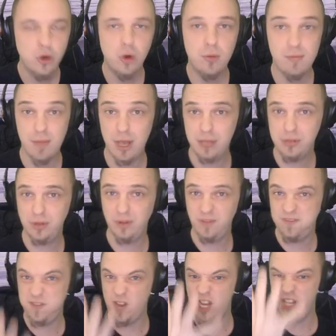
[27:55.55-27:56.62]
your
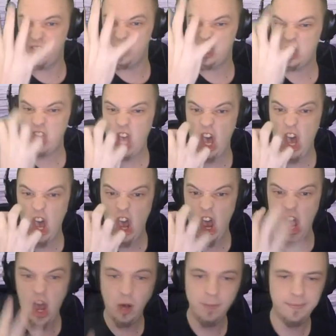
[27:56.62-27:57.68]
metal face.
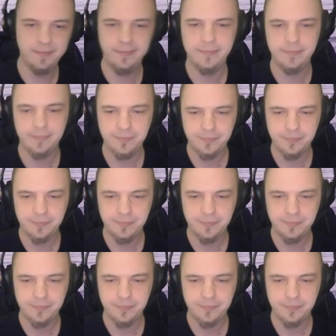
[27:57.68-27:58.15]
Ah.